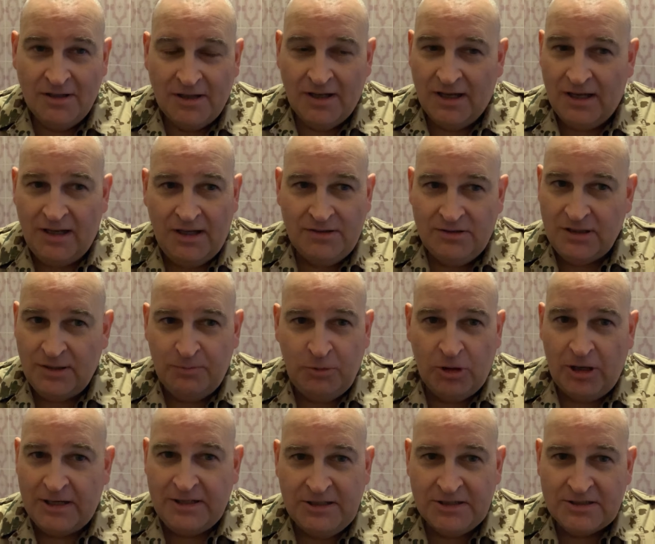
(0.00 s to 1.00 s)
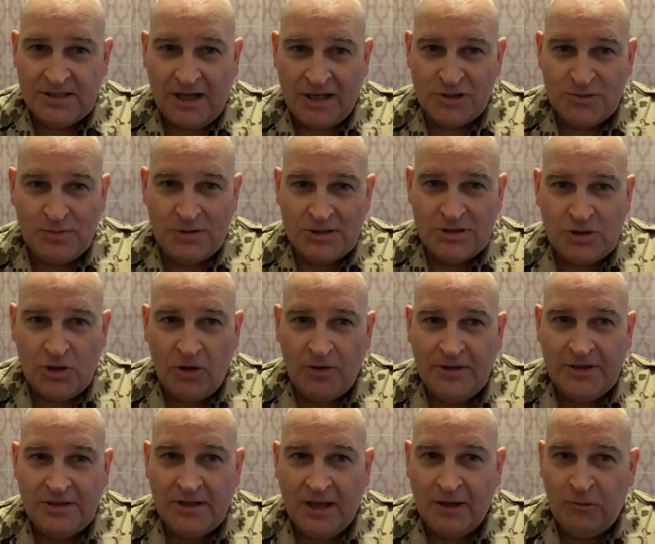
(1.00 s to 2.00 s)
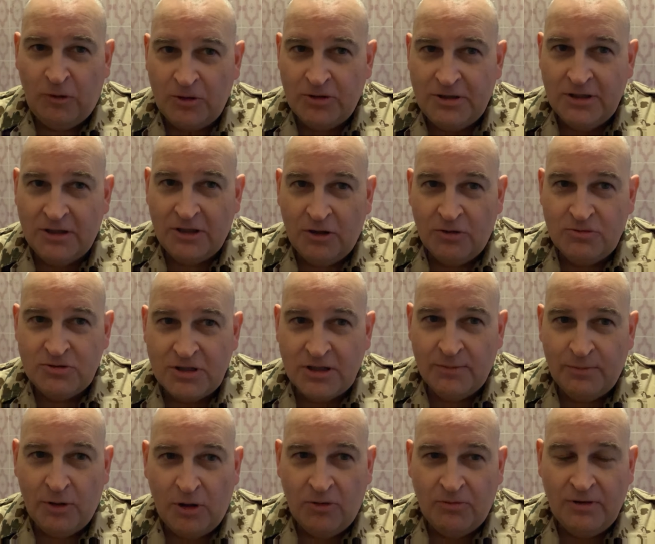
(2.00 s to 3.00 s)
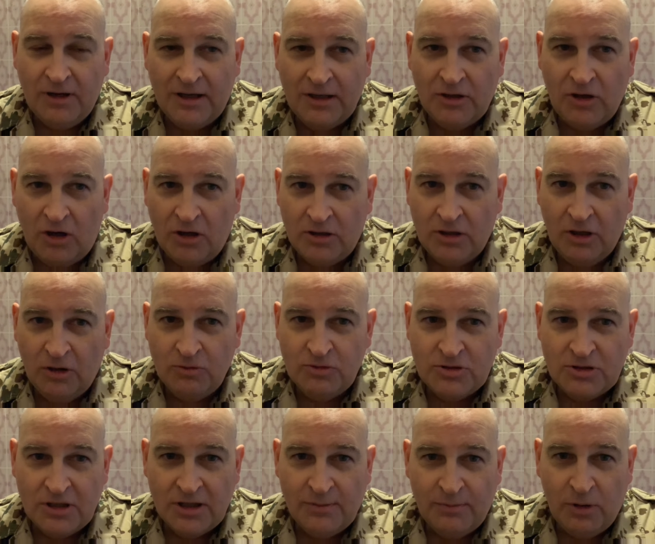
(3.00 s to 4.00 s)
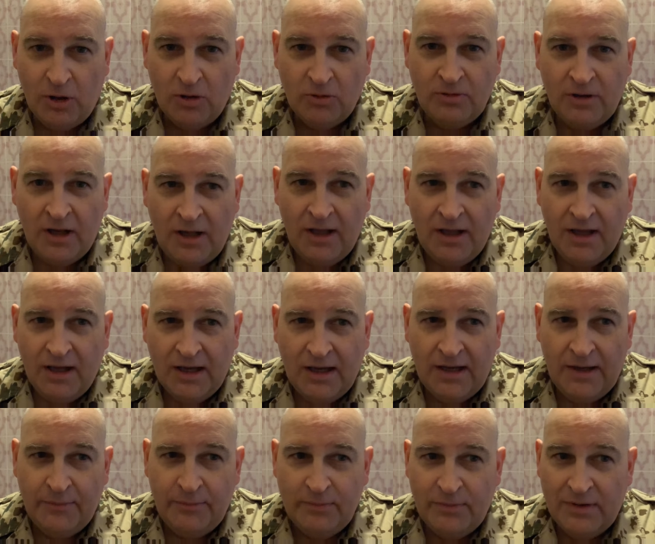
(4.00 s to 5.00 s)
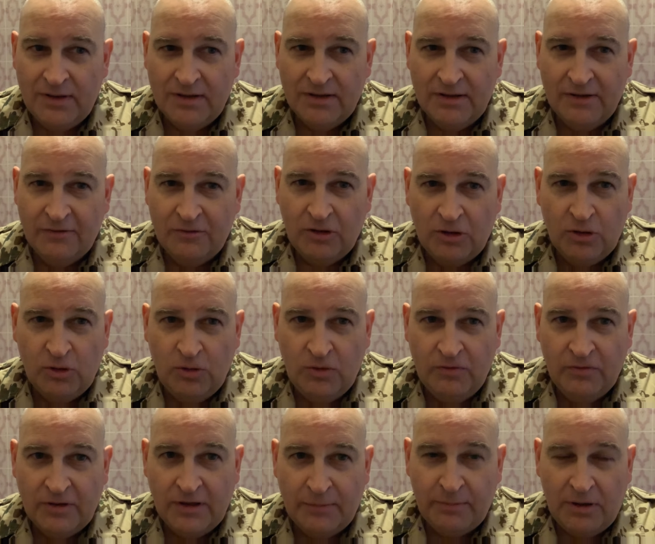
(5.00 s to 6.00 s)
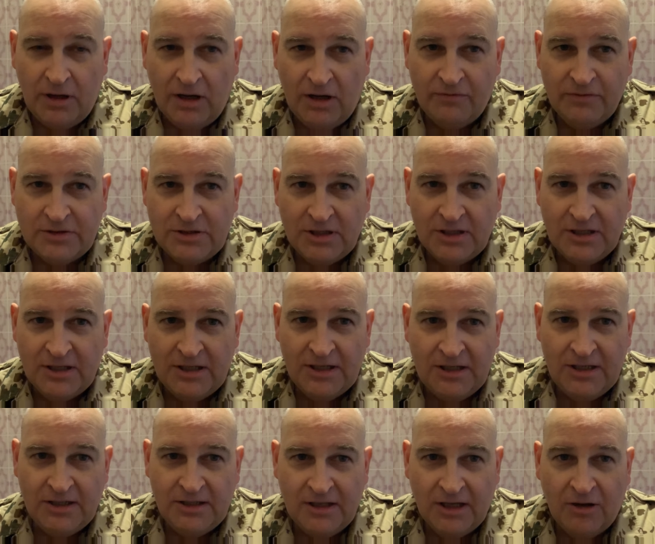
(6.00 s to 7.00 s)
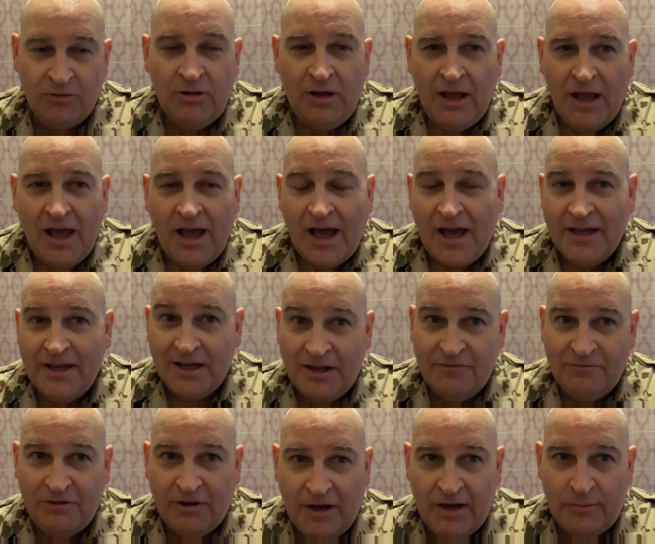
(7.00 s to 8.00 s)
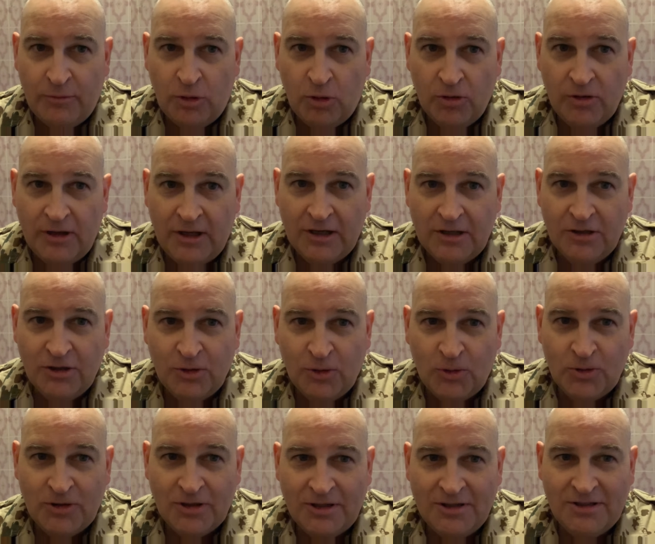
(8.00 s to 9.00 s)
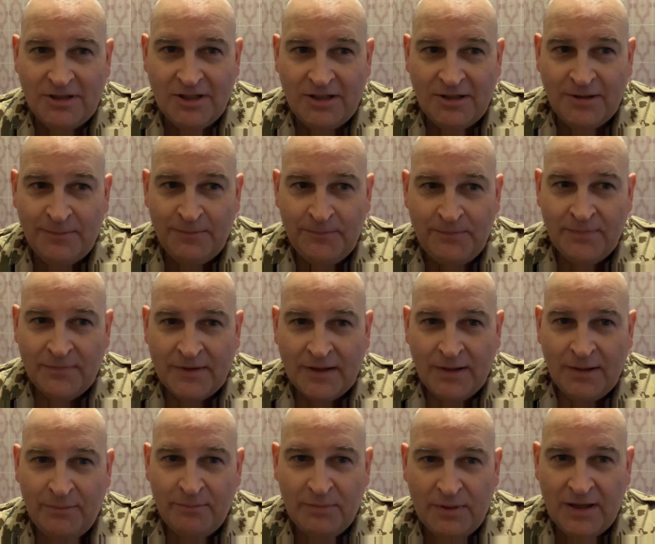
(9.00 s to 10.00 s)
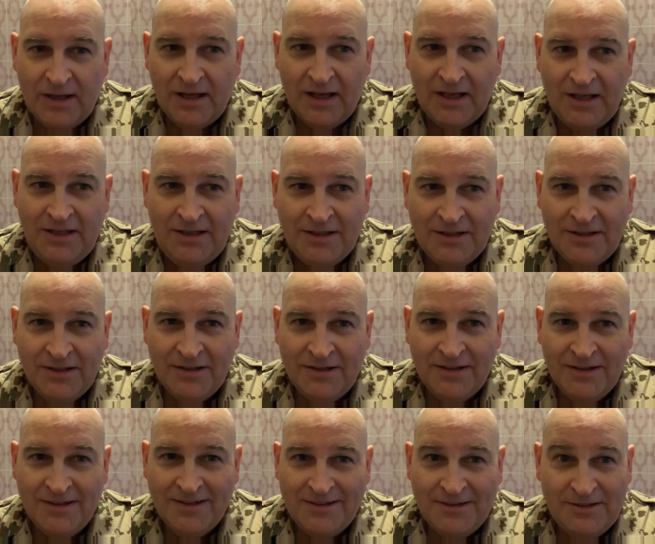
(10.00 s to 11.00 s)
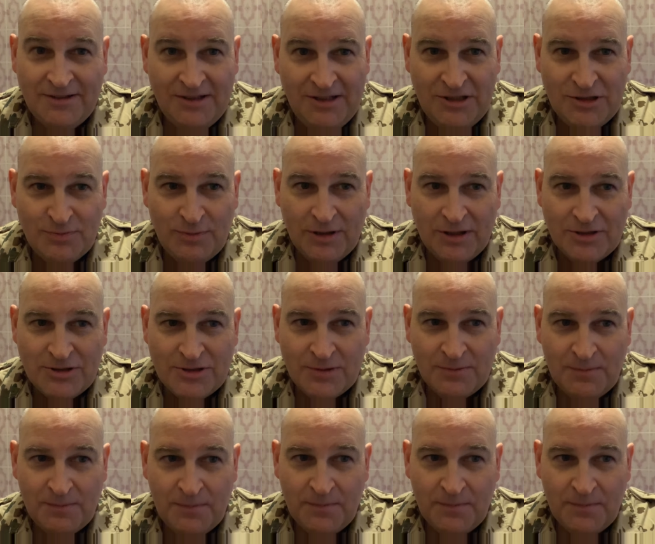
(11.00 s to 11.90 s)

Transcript: Didn't put any attachments on it. I wanted close to the bone. I got close to the bone. I've got to hoover up half a ton of hair now. I had far more than I thought I did. But hey, needs must.